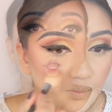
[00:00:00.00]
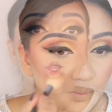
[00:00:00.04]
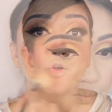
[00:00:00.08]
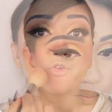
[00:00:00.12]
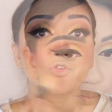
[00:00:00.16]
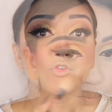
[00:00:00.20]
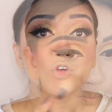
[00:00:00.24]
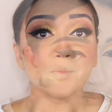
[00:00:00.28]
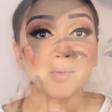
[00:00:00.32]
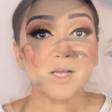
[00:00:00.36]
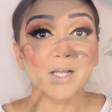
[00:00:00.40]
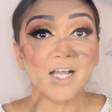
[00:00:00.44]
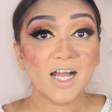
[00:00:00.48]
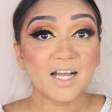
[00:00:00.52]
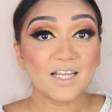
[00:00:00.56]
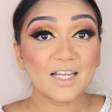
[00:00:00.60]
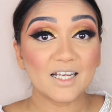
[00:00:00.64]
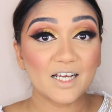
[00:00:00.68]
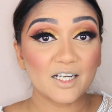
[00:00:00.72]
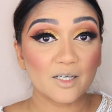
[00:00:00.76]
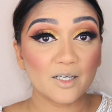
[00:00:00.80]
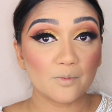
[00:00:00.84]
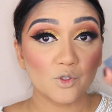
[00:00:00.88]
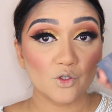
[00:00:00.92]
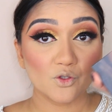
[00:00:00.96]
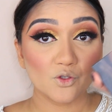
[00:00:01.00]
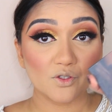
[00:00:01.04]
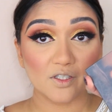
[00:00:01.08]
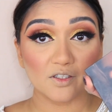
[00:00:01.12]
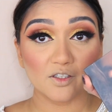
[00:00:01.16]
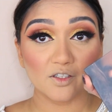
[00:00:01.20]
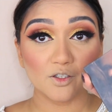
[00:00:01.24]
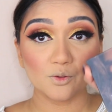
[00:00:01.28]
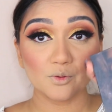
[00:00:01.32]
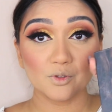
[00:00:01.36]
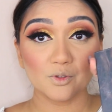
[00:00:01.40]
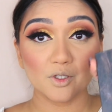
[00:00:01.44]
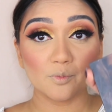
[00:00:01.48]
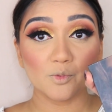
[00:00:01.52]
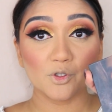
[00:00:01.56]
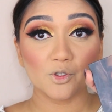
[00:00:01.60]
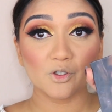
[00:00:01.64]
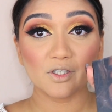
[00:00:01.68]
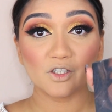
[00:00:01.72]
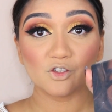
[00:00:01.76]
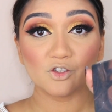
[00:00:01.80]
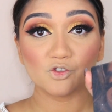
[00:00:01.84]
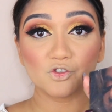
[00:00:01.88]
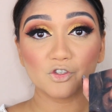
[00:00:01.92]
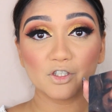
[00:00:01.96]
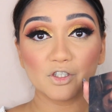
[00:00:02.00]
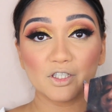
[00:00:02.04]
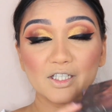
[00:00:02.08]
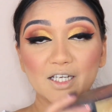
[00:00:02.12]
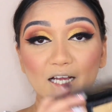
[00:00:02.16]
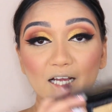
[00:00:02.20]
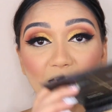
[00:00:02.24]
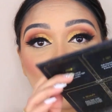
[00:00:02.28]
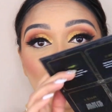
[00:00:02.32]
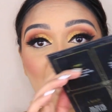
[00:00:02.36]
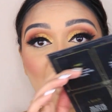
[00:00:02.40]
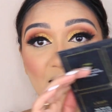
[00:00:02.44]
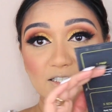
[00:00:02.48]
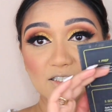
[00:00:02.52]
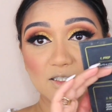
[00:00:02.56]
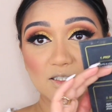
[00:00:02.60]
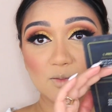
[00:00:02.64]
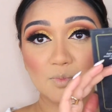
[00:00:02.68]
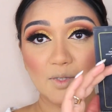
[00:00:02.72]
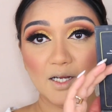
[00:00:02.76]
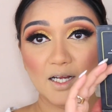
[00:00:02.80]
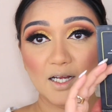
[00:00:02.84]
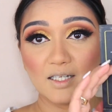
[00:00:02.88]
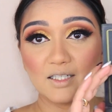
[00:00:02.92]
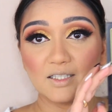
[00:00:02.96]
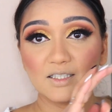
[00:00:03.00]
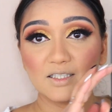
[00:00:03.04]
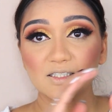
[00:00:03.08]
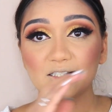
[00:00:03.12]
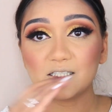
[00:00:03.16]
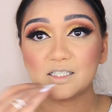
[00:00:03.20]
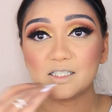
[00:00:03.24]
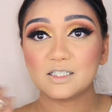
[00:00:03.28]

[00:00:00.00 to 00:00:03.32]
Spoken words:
For my highlight, I'm using the Huda Beauty 3D highlighter palette